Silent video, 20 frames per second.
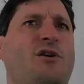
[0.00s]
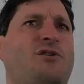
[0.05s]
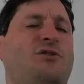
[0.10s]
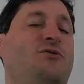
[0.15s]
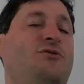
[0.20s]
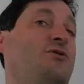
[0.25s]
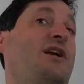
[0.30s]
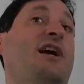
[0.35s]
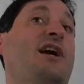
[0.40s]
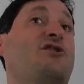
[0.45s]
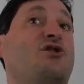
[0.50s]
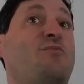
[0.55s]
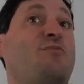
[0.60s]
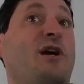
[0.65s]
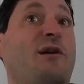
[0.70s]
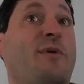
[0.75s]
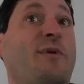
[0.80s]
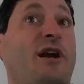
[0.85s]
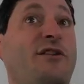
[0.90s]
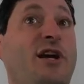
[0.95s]
You can't just
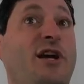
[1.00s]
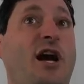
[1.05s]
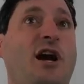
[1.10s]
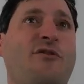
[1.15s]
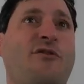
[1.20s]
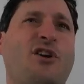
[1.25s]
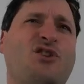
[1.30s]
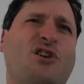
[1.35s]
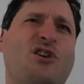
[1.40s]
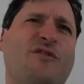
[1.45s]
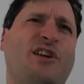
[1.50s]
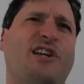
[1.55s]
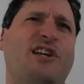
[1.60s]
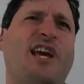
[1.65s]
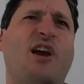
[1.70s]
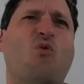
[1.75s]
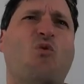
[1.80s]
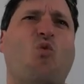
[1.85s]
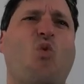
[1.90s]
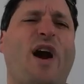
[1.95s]
pick them out of the air. They sort of
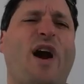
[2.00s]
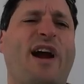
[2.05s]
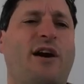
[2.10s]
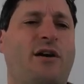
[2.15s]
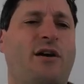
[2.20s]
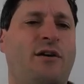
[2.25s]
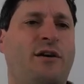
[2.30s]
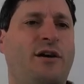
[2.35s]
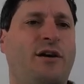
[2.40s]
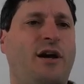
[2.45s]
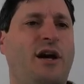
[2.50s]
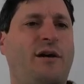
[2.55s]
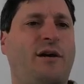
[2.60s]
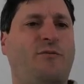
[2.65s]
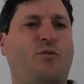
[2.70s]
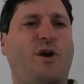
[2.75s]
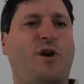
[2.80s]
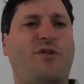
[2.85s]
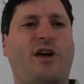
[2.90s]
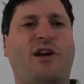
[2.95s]
indicate where
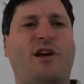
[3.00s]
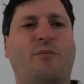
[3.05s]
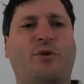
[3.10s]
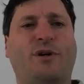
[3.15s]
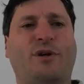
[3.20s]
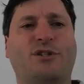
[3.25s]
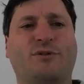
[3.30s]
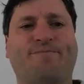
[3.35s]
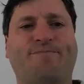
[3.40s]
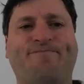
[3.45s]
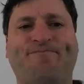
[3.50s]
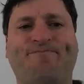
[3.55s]
that number is.